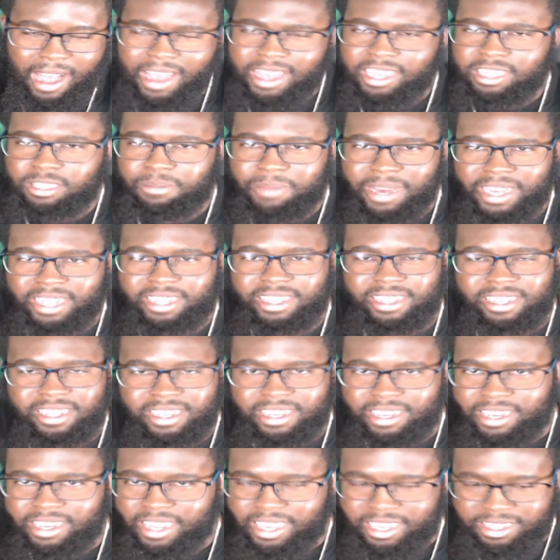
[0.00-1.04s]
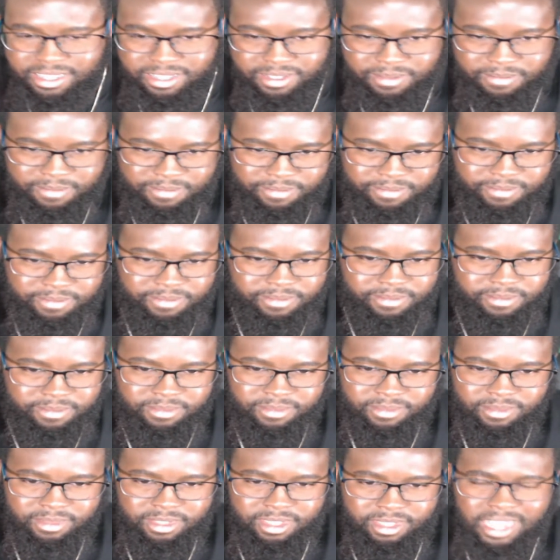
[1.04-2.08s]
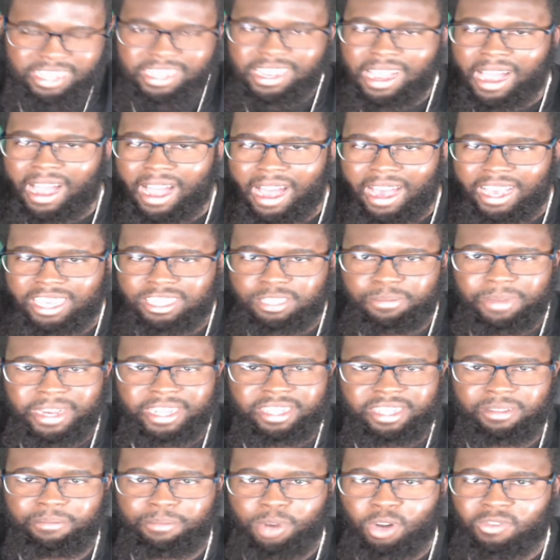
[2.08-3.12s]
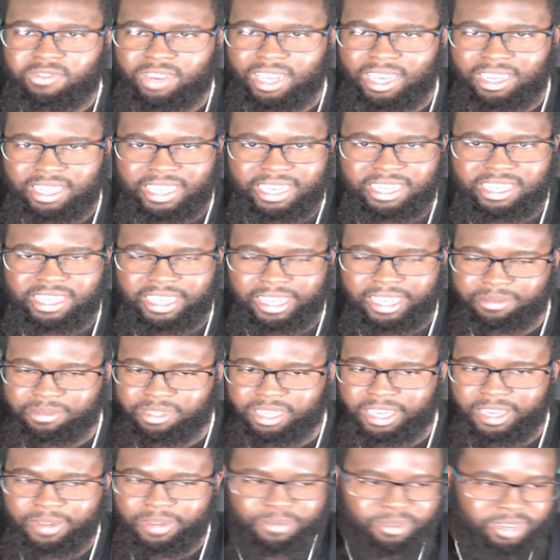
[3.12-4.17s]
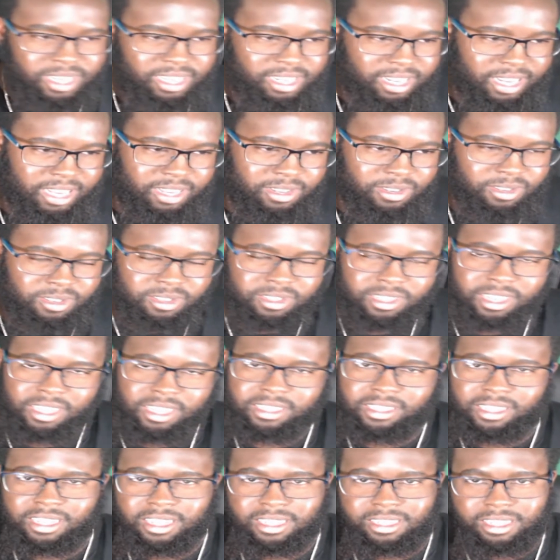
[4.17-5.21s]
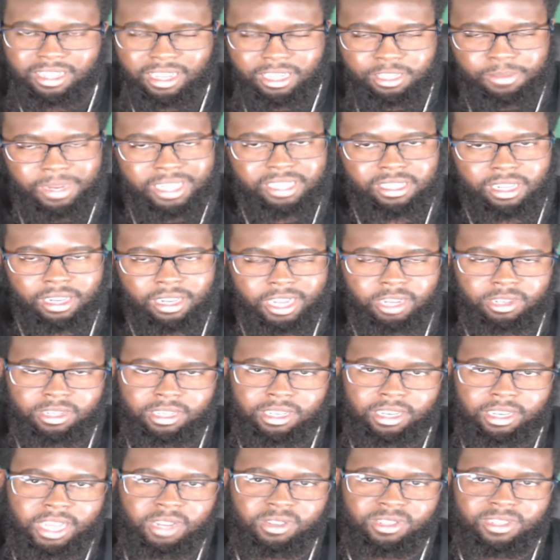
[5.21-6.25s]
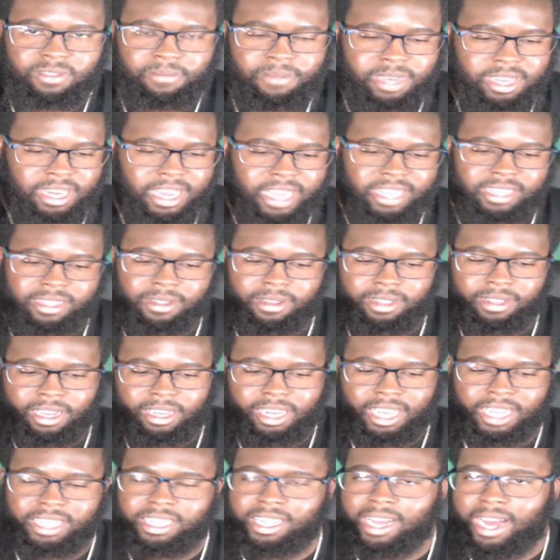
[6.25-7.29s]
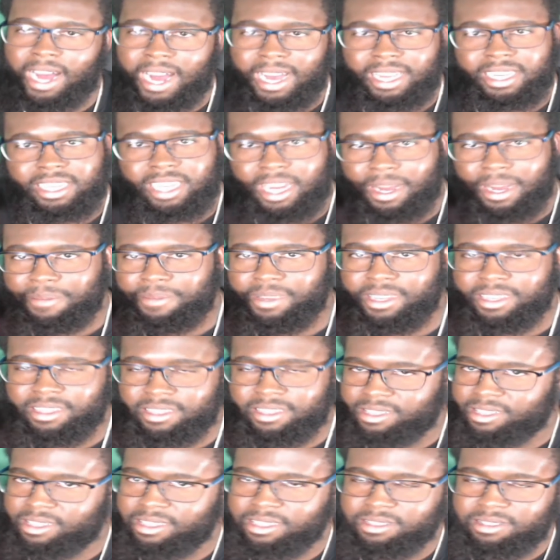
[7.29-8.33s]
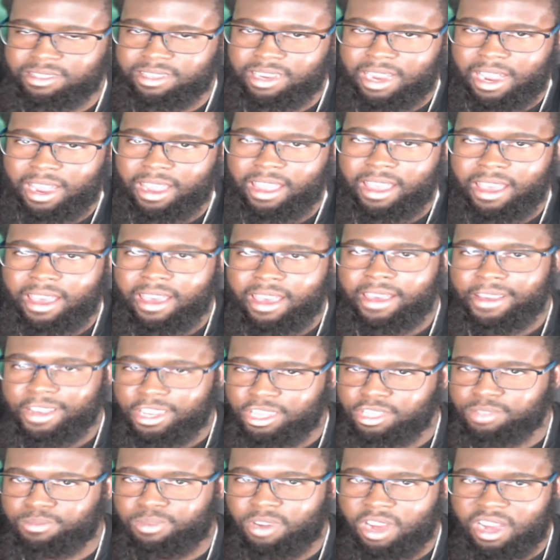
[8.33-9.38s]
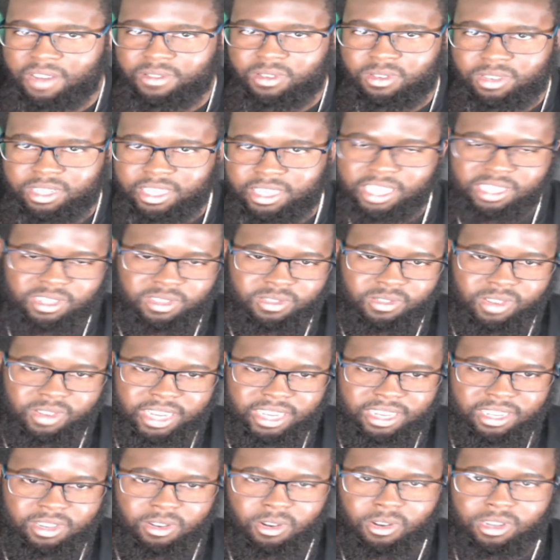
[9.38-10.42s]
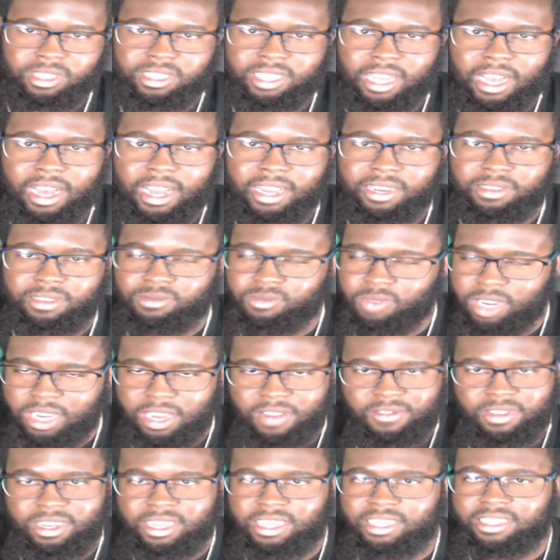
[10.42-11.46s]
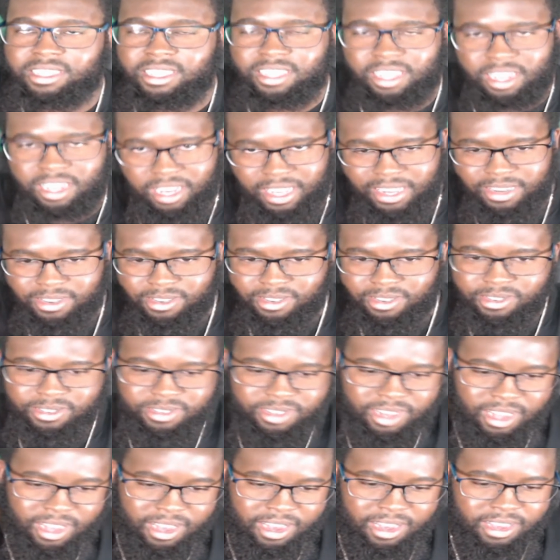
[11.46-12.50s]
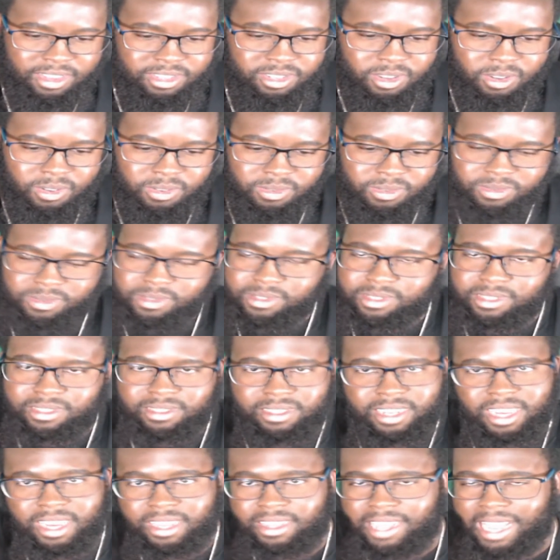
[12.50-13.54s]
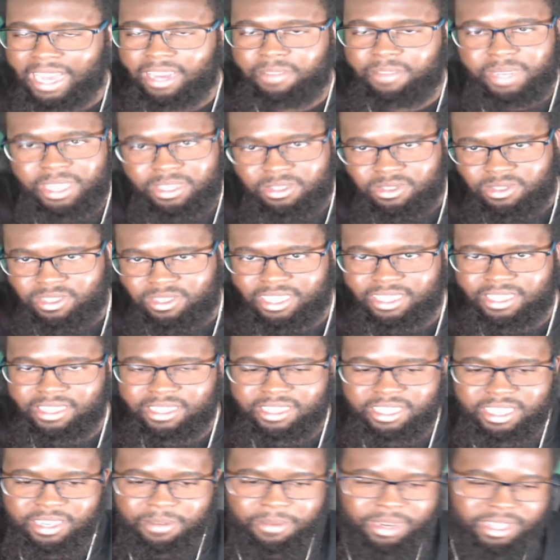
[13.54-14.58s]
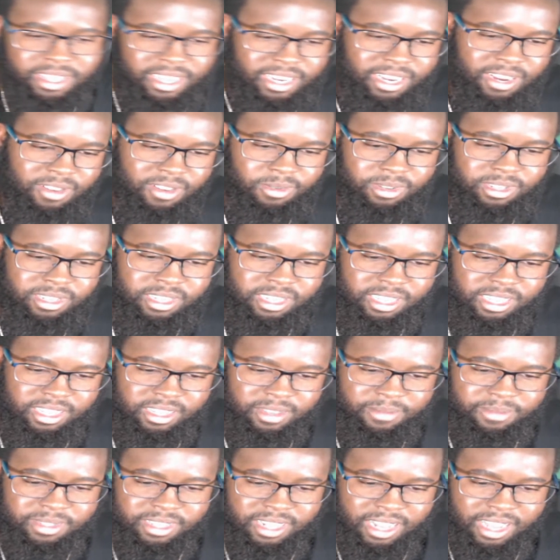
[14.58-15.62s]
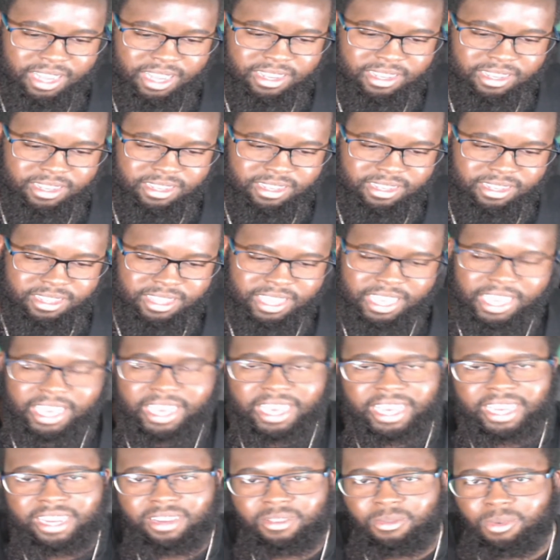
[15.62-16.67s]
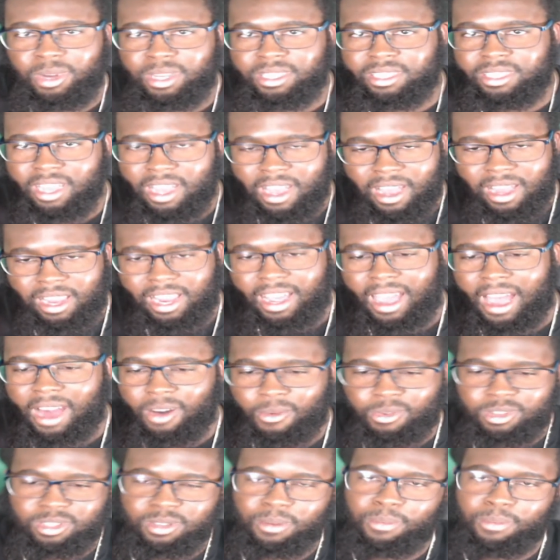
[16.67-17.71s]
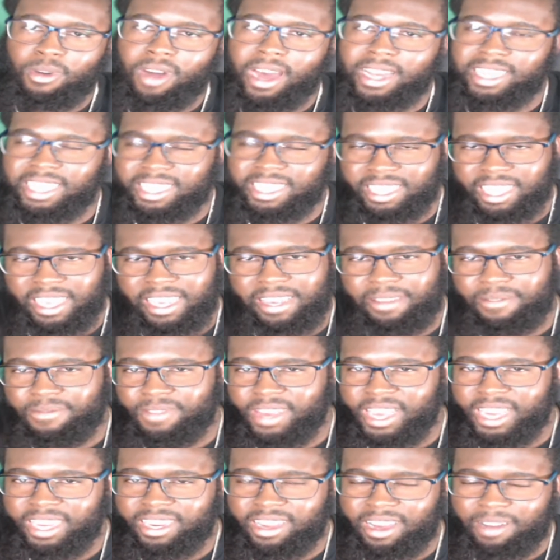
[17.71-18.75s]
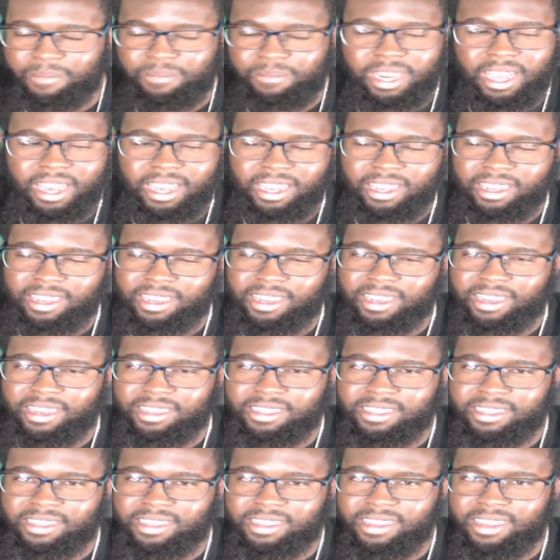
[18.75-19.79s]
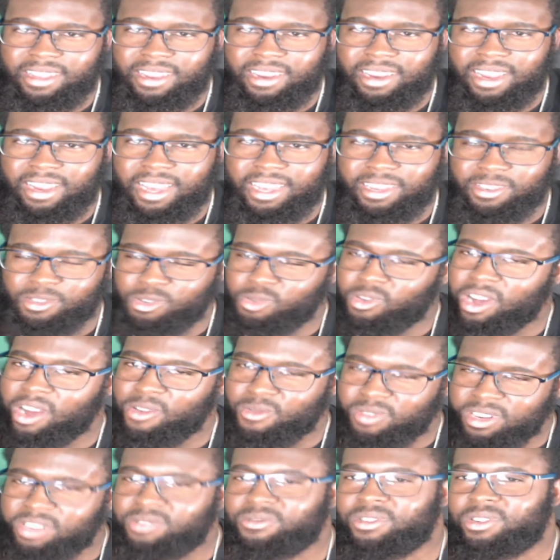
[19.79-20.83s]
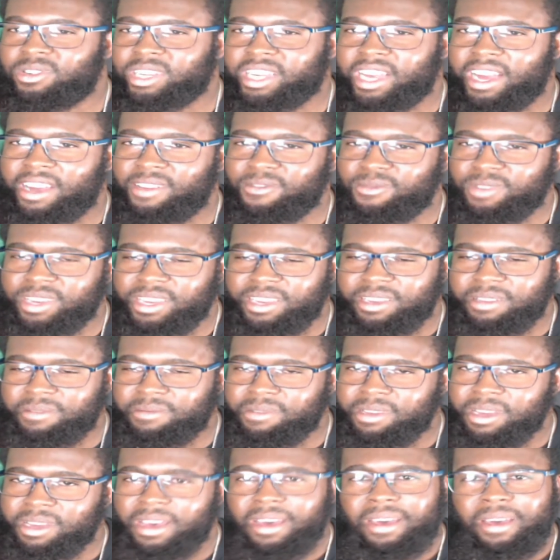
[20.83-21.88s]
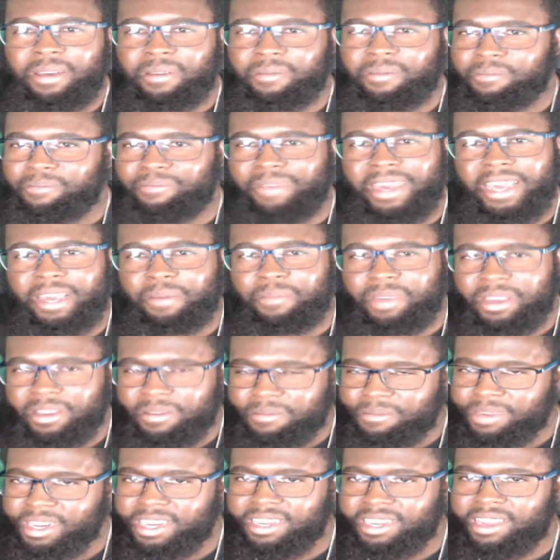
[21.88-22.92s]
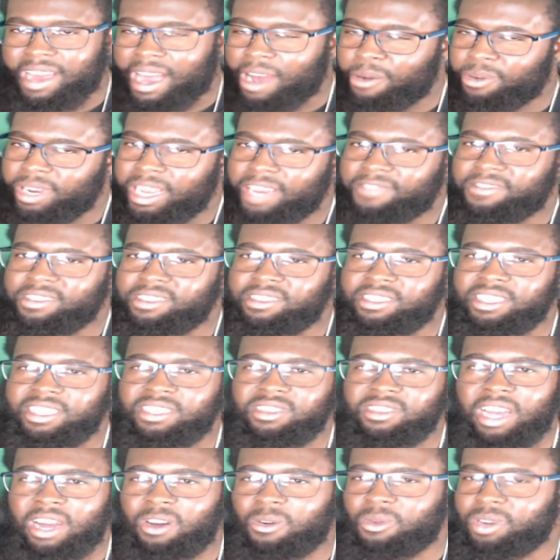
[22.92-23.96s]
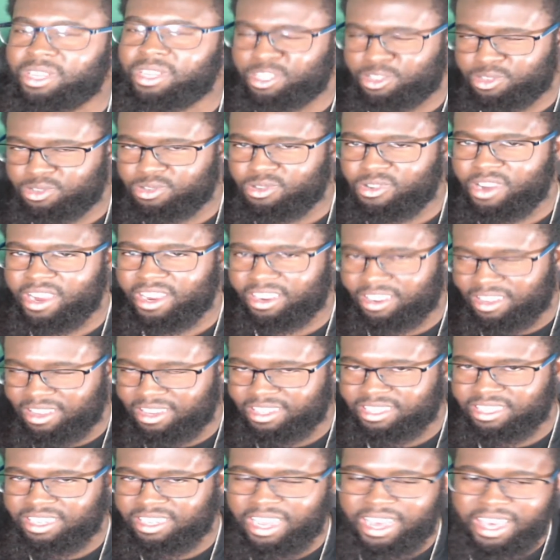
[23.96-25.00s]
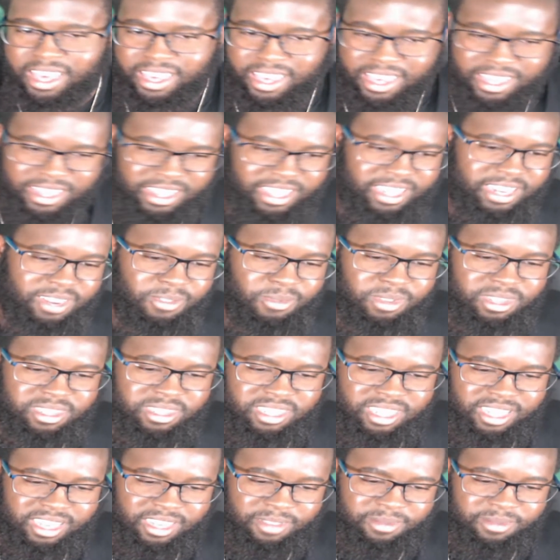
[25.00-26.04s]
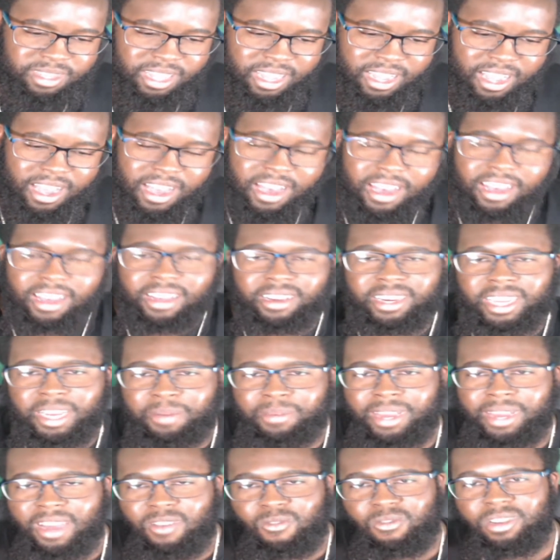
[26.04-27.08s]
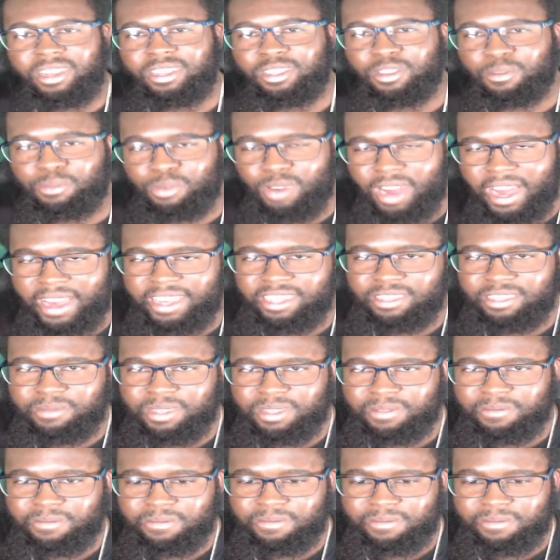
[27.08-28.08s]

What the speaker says: expected the Knicks. I expected both the LA teams, Clipper and Lakers, because especially the Lakers. The Lakers have been like the hot topic. Like, he's probably going to get traded or signed, whatever it is, to the Lakers. So yeah, that'd be interesting to see. But then there were teams like the Heat, which like, I was surprised as a Heat fan. I'm like, do I really want Kyrie? Maybe, but I would have to see like what this trade looks like. And then it was teams like, a team that really surprised me